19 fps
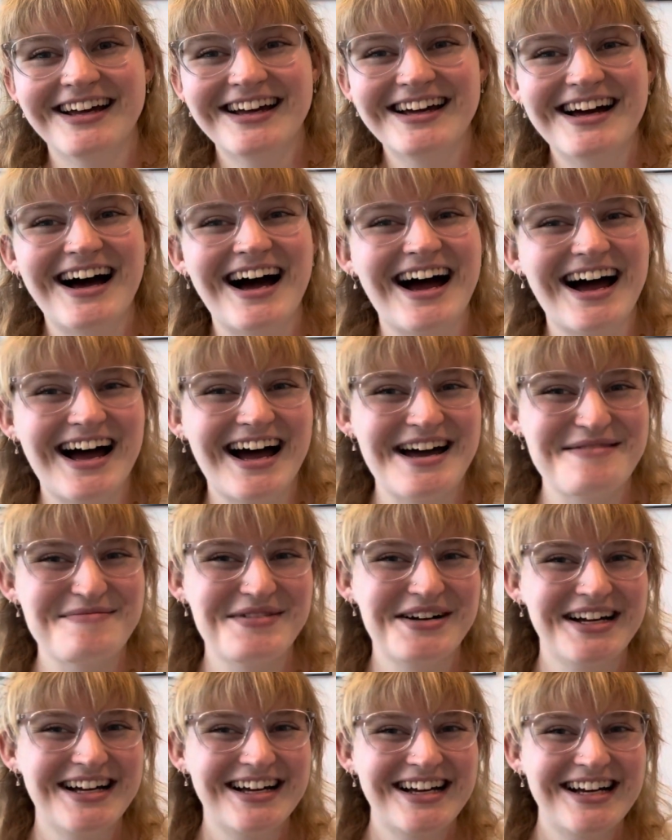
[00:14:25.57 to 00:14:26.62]
I'm
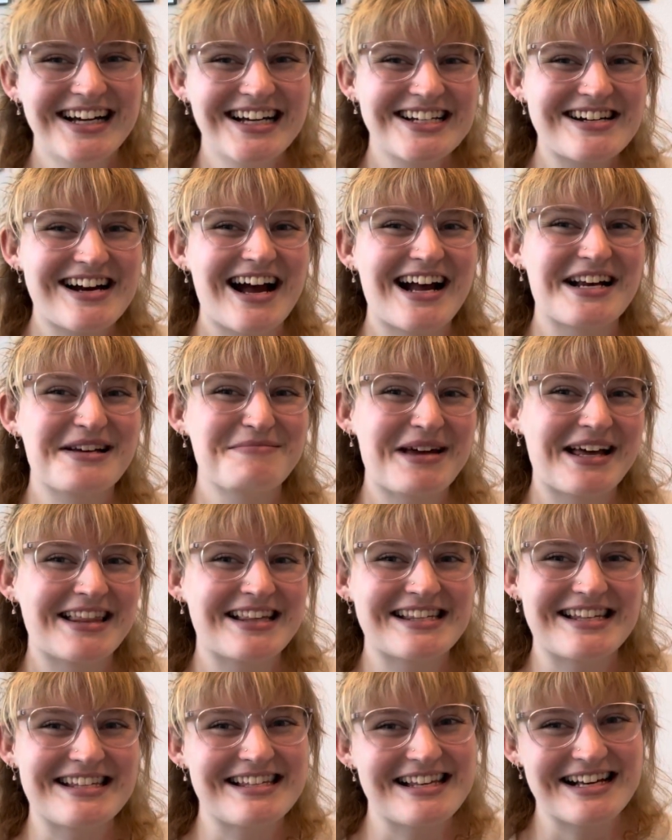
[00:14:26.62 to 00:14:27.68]
trying to make
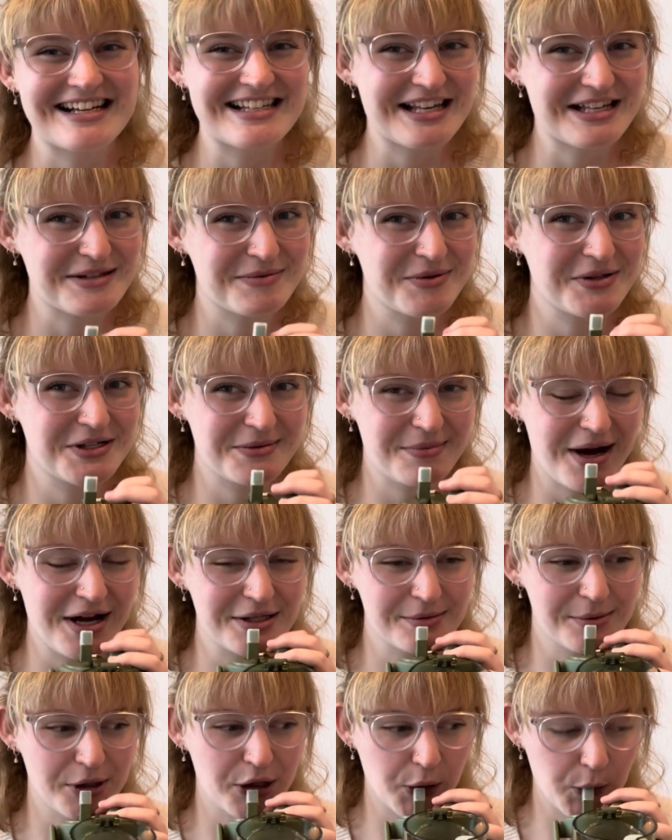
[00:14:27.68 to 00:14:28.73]
this as accessible as
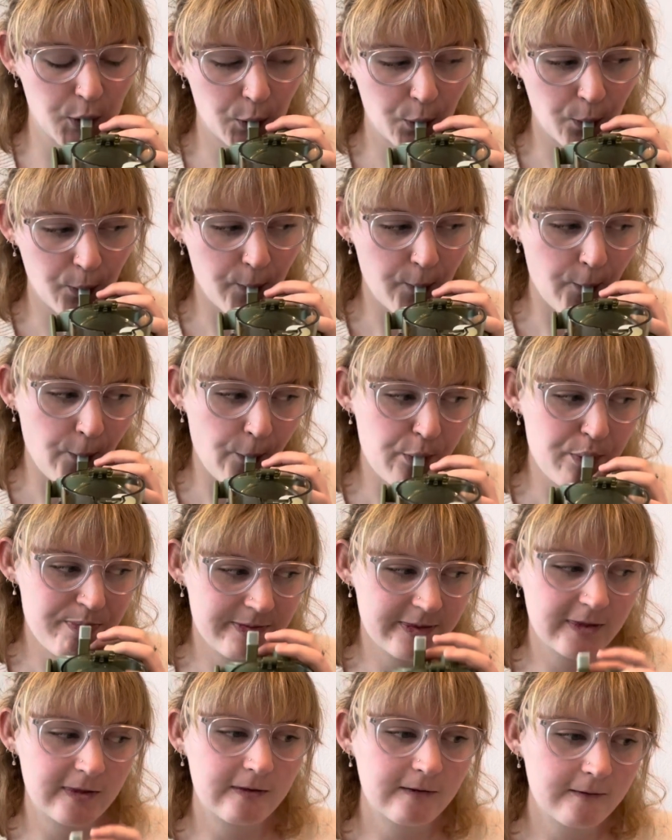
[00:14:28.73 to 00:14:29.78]
possible,
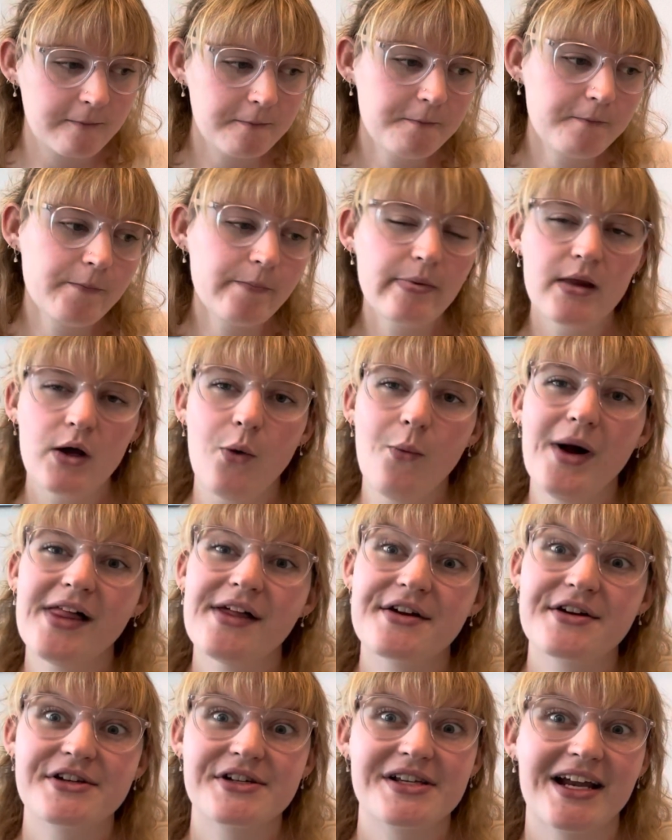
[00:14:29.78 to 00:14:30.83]
while
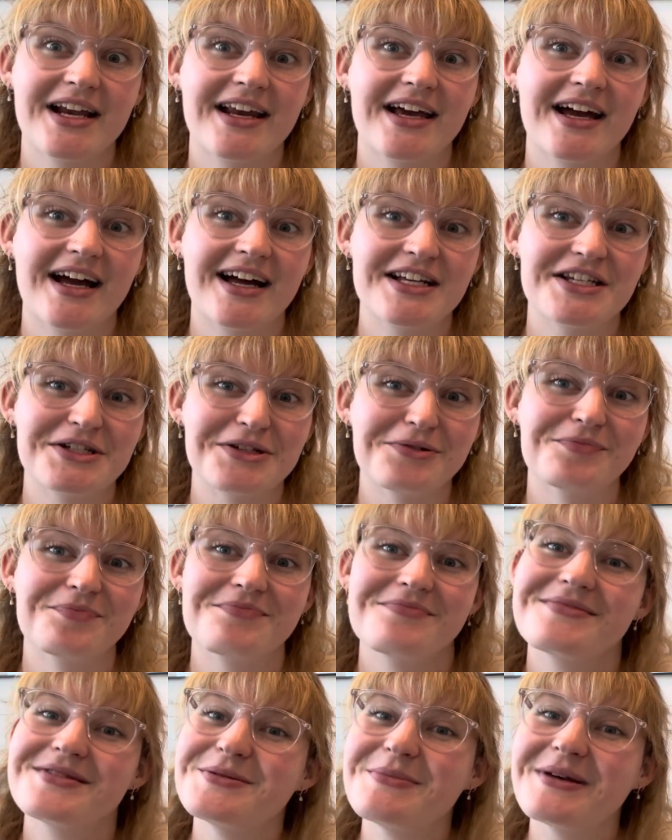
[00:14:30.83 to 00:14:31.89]
understanding I do
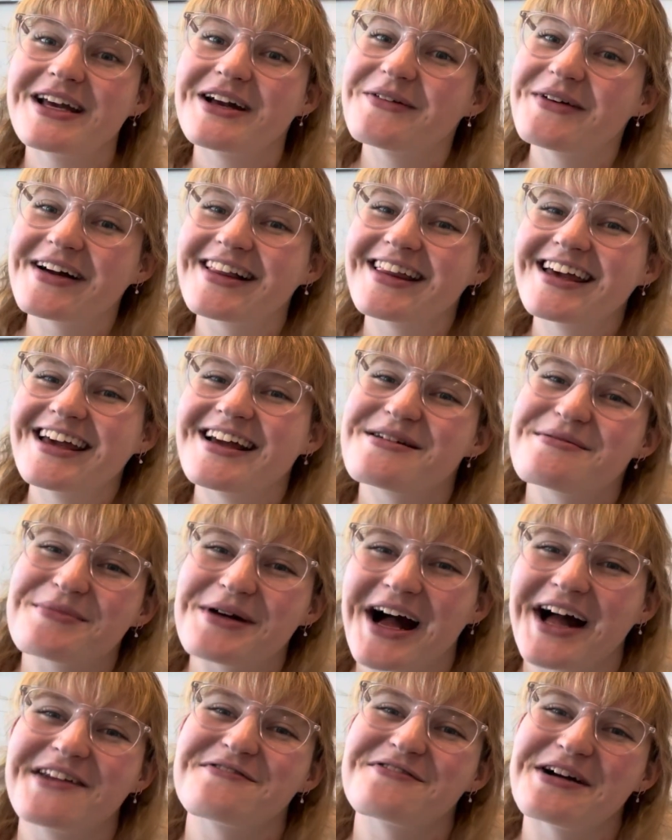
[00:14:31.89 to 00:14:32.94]
speak quickly and I'm
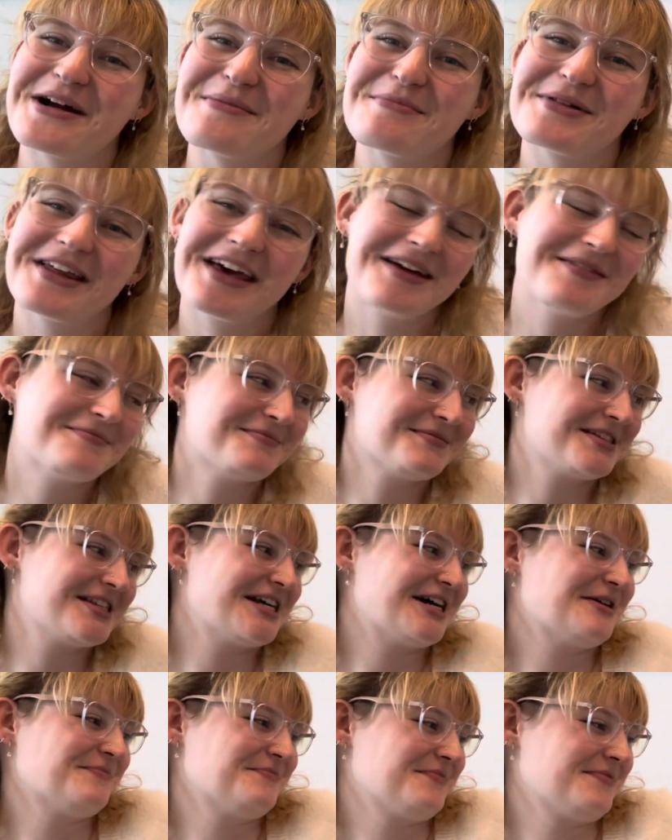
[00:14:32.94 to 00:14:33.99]
kind of rambly. So,
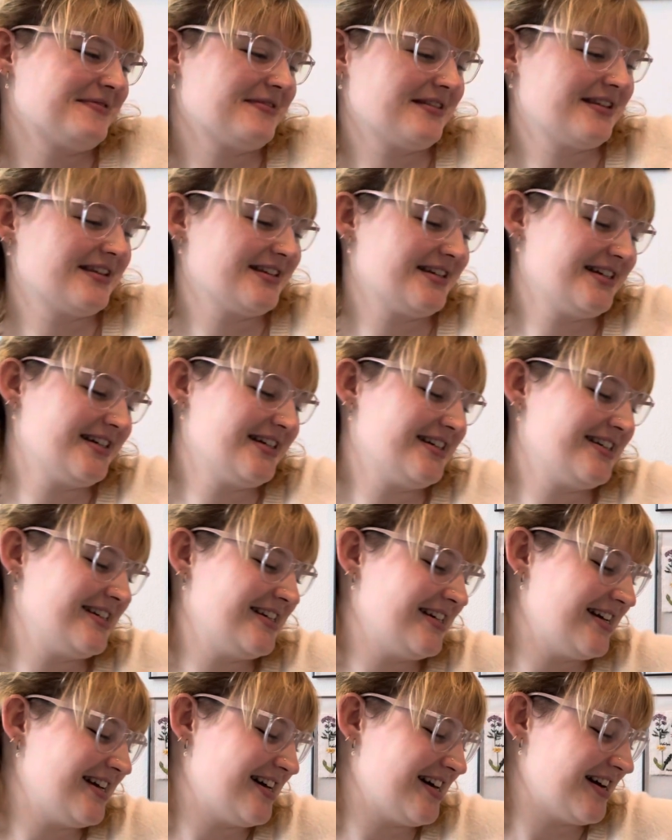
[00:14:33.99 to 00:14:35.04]

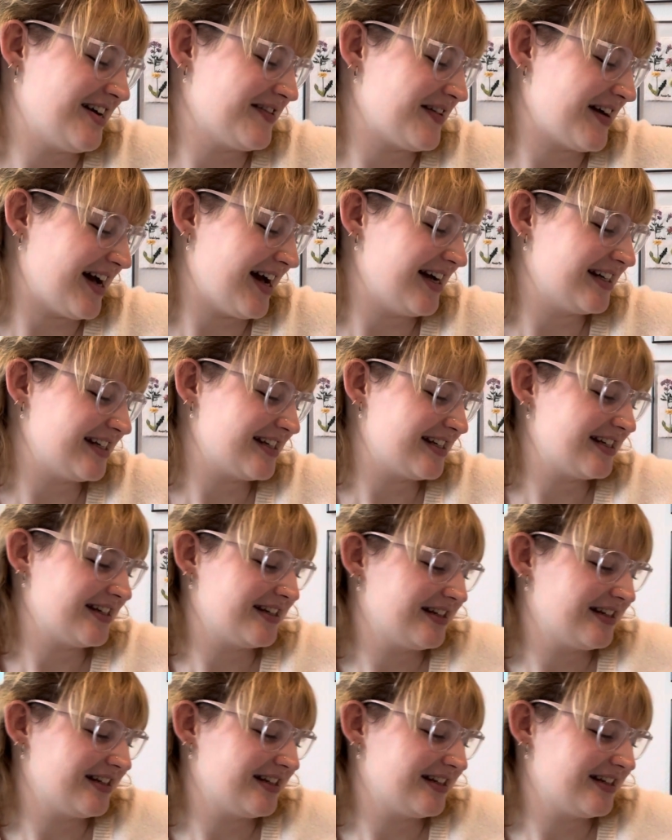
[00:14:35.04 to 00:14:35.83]
all right.